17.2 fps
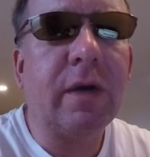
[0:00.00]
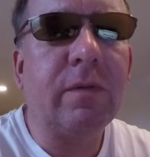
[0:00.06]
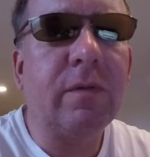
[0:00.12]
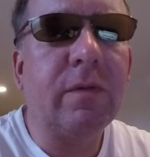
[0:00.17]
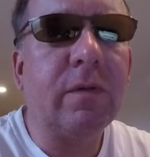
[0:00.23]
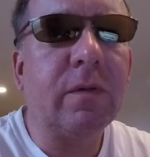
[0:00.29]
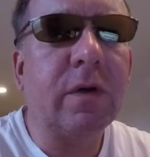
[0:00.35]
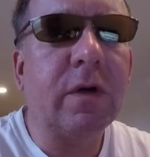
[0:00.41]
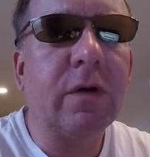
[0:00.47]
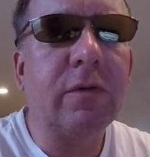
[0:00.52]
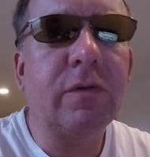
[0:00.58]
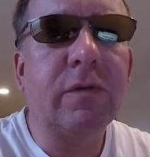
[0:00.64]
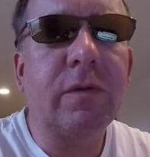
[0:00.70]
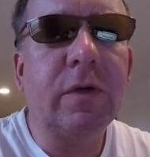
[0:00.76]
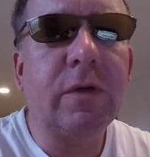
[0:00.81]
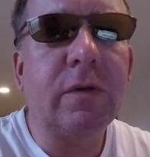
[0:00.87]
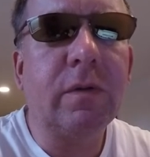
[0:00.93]
will go
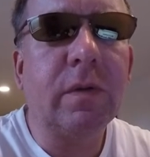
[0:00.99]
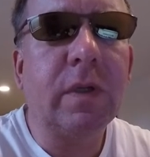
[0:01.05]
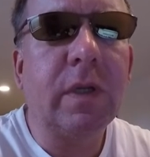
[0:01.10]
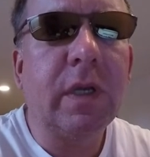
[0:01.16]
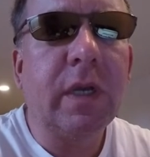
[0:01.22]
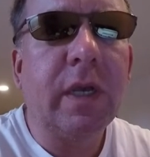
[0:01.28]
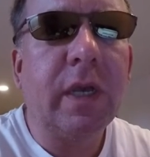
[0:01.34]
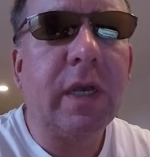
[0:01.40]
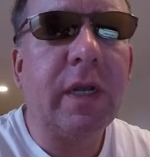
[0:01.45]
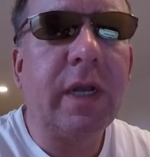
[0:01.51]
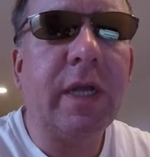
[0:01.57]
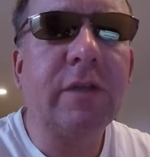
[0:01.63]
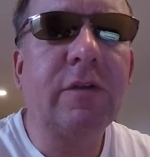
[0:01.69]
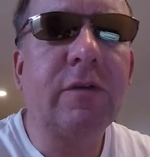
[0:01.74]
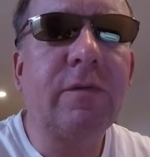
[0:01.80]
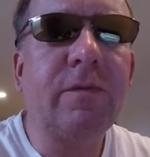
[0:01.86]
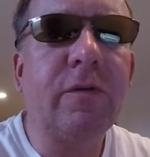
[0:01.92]
through and
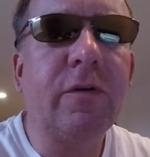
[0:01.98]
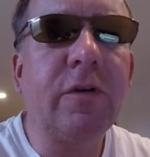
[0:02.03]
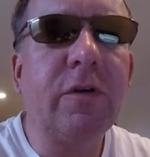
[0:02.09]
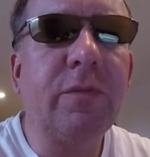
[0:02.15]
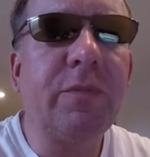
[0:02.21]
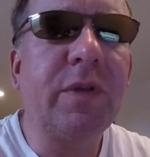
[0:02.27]
answer for you.